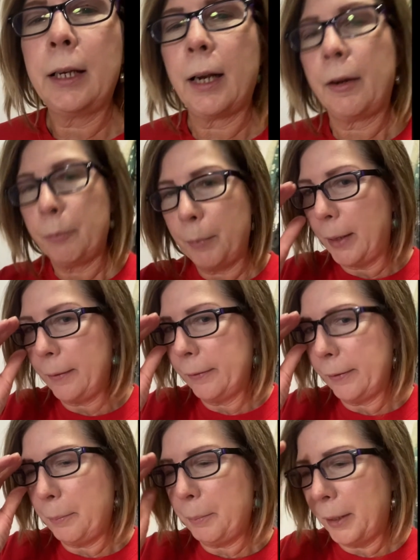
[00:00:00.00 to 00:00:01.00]
I've made
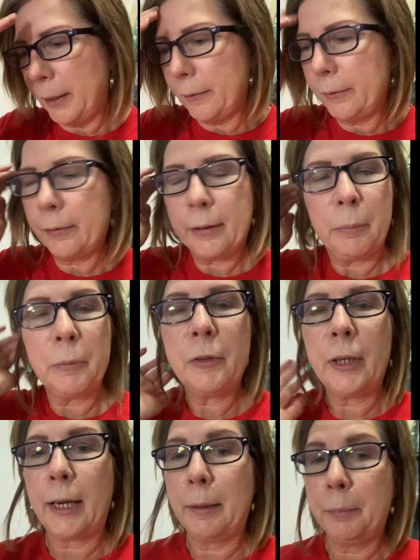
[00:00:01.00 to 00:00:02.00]
some bias seam
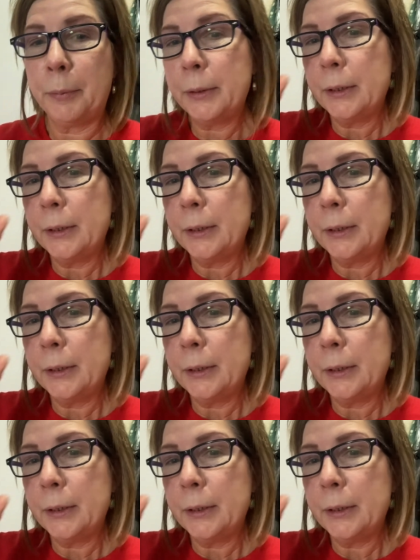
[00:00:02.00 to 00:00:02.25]
tape.